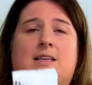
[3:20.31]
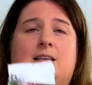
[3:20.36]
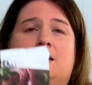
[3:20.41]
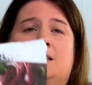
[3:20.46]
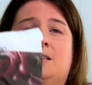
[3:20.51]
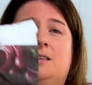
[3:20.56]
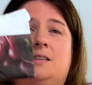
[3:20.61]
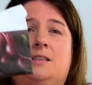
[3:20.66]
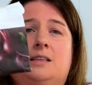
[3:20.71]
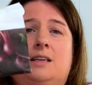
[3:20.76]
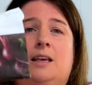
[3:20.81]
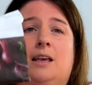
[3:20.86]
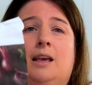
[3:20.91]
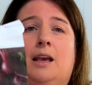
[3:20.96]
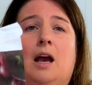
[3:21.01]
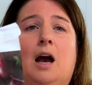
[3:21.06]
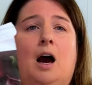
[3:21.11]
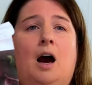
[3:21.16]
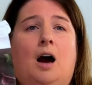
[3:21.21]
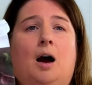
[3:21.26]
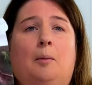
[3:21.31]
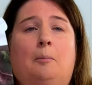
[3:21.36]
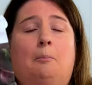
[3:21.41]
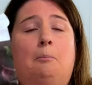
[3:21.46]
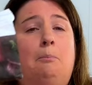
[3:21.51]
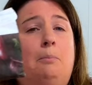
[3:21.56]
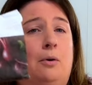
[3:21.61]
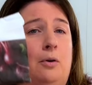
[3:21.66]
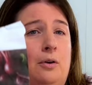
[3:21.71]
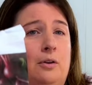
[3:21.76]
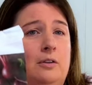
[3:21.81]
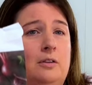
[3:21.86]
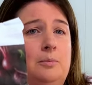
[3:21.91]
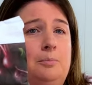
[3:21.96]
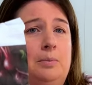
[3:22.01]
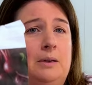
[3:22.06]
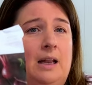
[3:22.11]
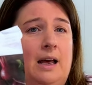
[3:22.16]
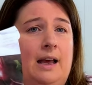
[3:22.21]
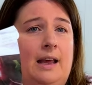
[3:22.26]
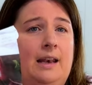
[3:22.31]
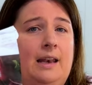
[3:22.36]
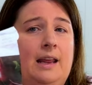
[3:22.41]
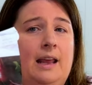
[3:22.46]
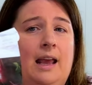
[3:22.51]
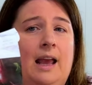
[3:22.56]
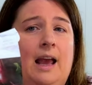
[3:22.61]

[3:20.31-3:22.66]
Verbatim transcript: is the um, bull's blood,